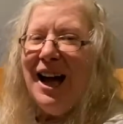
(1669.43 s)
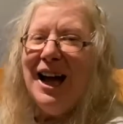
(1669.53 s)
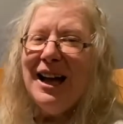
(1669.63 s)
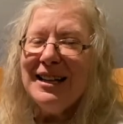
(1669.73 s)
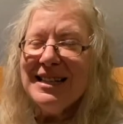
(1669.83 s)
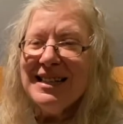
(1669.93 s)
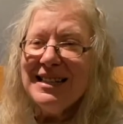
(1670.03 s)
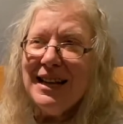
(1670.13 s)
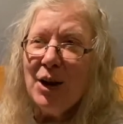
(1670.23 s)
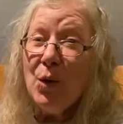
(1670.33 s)

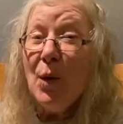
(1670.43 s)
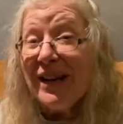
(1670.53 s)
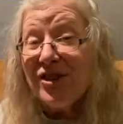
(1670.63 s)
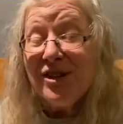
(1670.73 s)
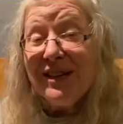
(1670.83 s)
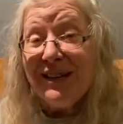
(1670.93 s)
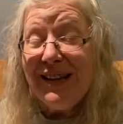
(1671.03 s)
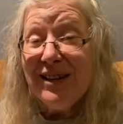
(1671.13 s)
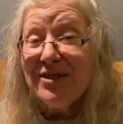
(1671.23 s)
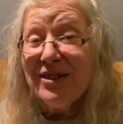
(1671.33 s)
a question and
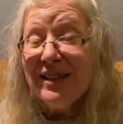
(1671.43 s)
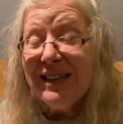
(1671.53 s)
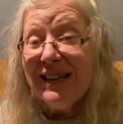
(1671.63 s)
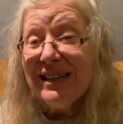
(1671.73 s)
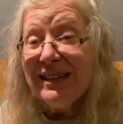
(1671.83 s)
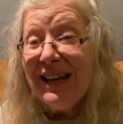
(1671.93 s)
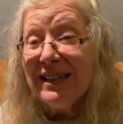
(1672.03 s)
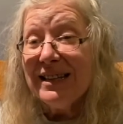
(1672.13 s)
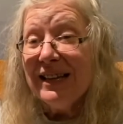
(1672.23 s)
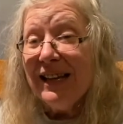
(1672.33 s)
answer thing that
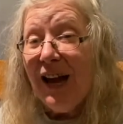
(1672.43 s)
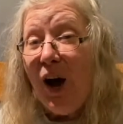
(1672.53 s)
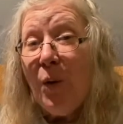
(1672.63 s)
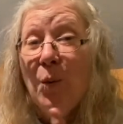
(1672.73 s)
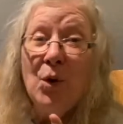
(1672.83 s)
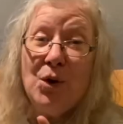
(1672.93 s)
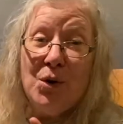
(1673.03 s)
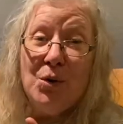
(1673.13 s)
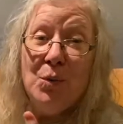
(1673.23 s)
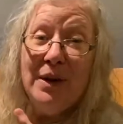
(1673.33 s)
says, a
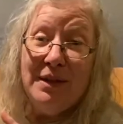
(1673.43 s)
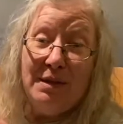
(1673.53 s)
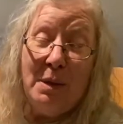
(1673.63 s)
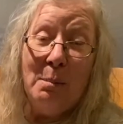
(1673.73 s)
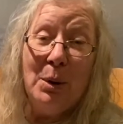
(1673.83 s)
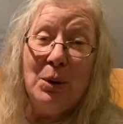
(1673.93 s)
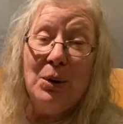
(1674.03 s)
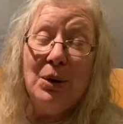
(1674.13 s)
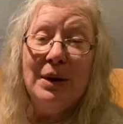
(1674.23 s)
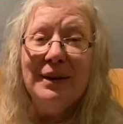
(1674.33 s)
word with the
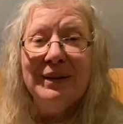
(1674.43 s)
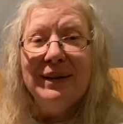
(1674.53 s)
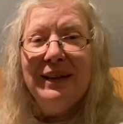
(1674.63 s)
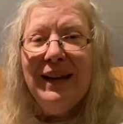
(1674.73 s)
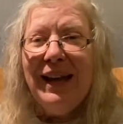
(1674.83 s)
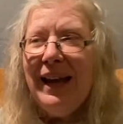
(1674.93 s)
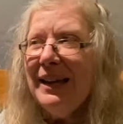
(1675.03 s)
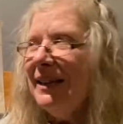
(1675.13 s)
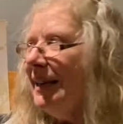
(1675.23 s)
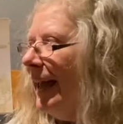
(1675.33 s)
bird.
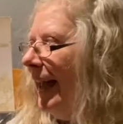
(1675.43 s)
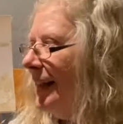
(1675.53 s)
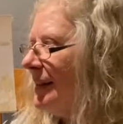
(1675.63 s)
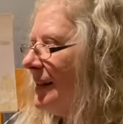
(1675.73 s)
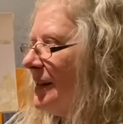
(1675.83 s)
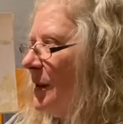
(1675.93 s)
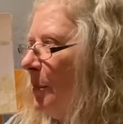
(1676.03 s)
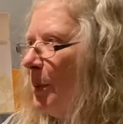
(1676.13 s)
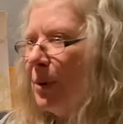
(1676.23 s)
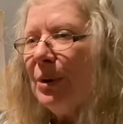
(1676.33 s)
And it asks the
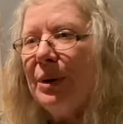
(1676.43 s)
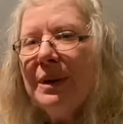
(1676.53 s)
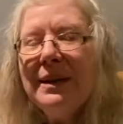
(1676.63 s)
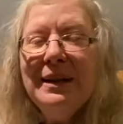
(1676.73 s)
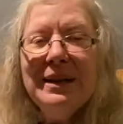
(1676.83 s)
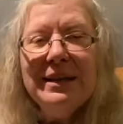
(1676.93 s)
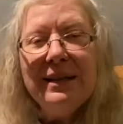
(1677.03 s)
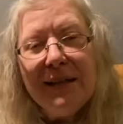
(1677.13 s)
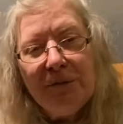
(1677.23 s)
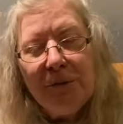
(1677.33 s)
bird
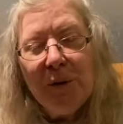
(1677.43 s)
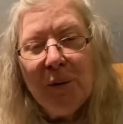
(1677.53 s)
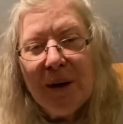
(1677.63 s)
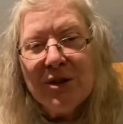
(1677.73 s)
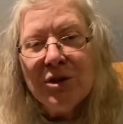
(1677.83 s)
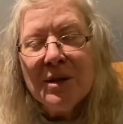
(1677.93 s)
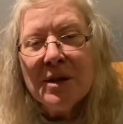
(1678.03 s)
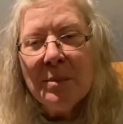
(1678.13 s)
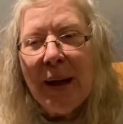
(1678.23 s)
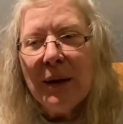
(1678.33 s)
different questions
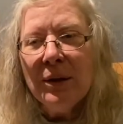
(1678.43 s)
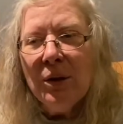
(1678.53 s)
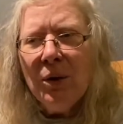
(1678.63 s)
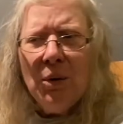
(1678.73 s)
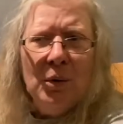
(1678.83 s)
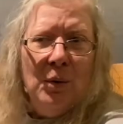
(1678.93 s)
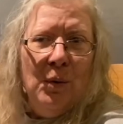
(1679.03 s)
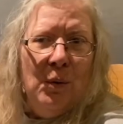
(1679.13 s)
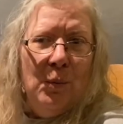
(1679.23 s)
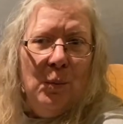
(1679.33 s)
about
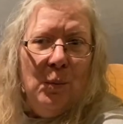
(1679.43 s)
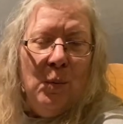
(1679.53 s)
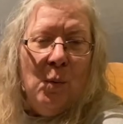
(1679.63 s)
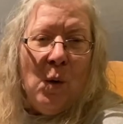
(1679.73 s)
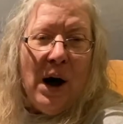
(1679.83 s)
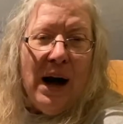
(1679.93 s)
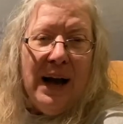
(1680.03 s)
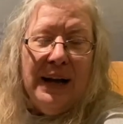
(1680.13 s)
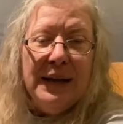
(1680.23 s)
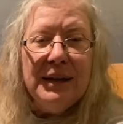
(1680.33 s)

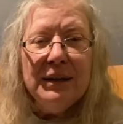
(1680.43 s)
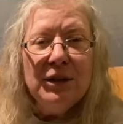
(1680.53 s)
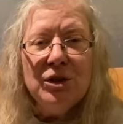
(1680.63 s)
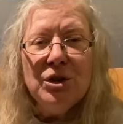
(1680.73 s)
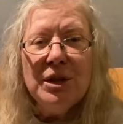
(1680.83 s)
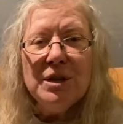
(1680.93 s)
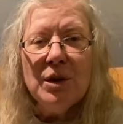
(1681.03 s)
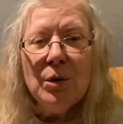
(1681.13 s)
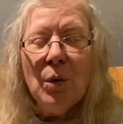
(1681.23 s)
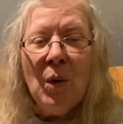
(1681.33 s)
why she's
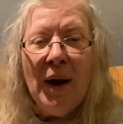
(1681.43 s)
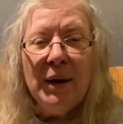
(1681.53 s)
so quiet